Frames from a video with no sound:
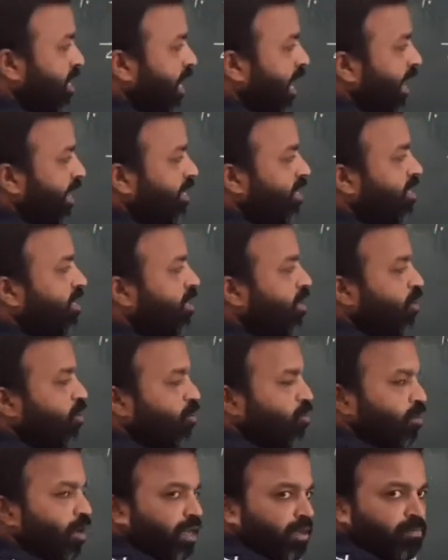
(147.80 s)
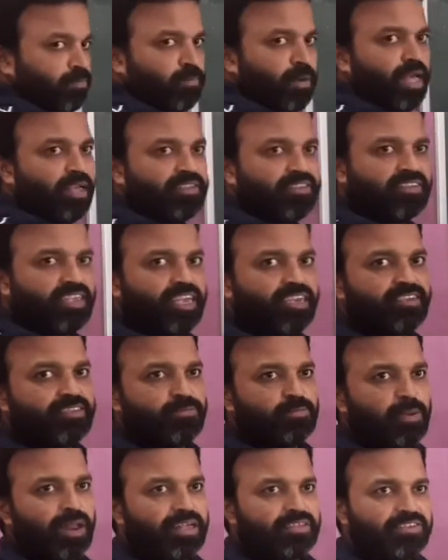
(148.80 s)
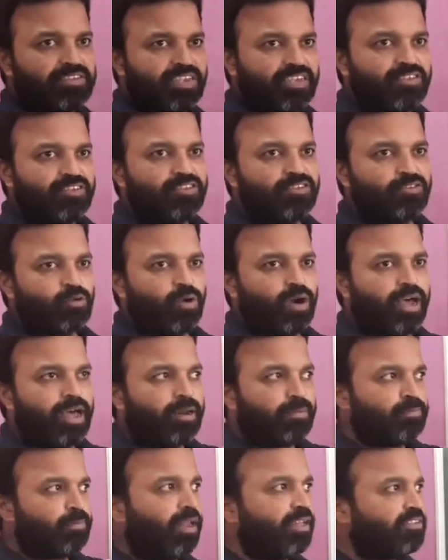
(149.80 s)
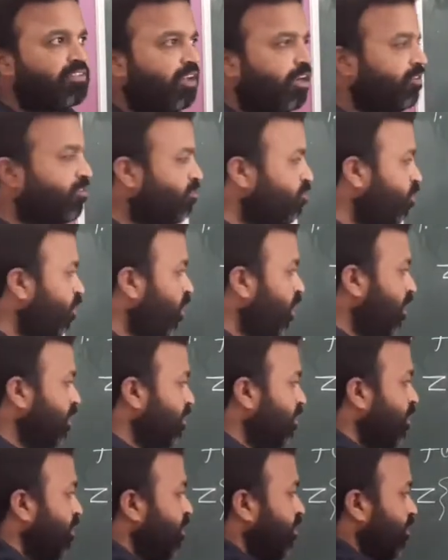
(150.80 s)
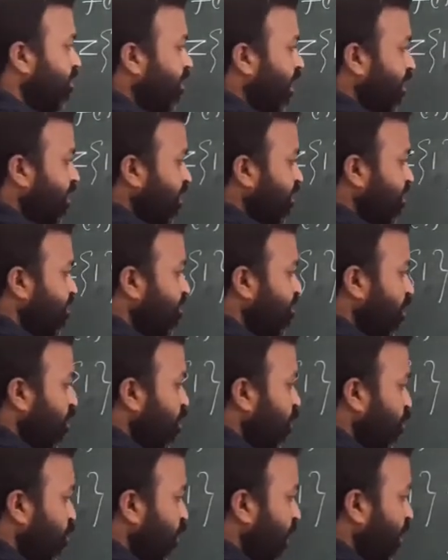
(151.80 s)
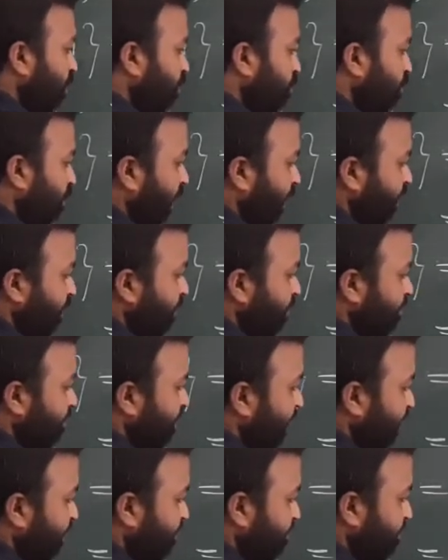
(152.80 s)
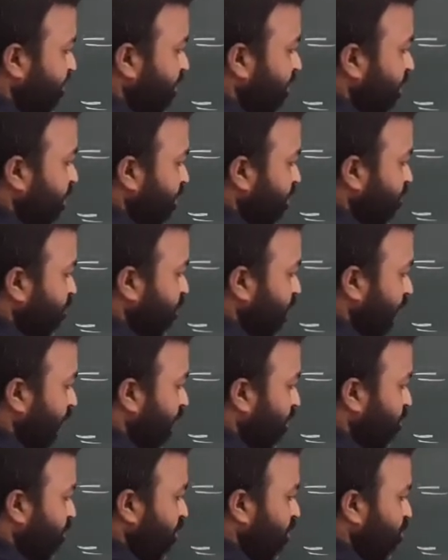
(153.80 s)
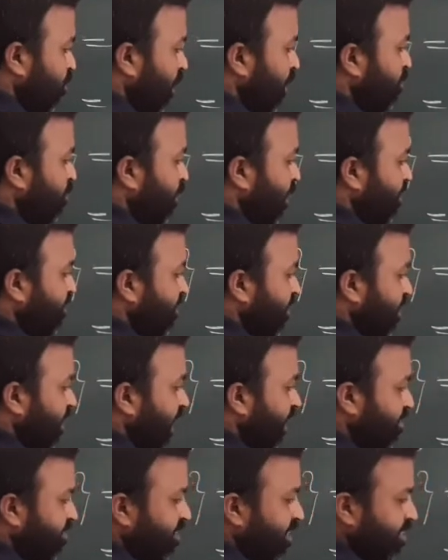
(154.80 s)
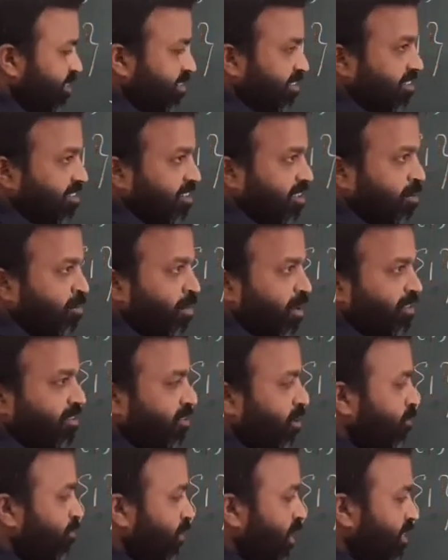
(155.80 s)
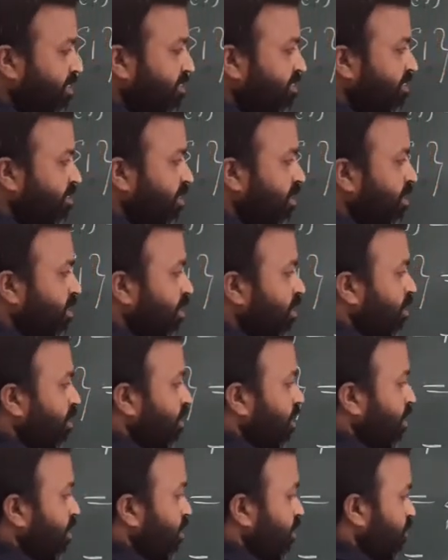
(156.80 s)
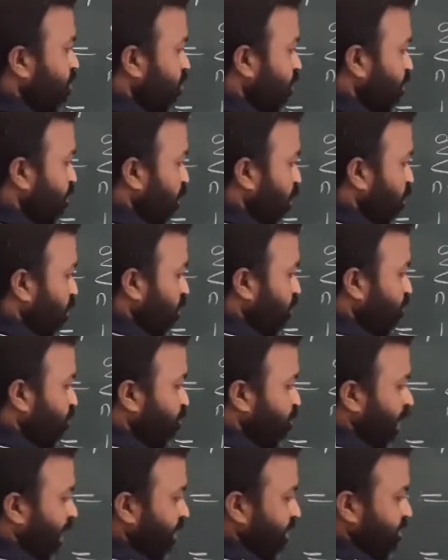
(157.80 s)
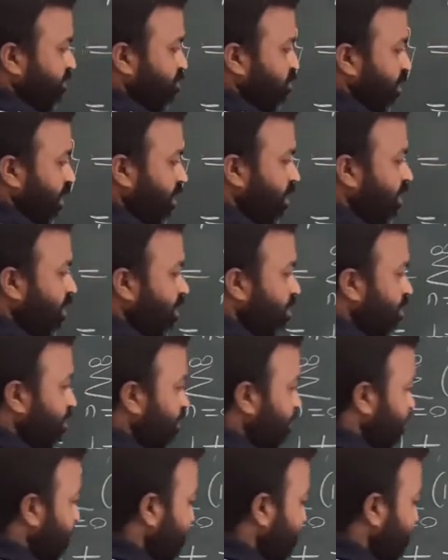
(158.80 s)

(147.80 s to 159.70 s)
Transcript: like 1 plus x square plus and so on, that is 1 minus x. We have 1 by z as x in place of x to the power of minus 1. This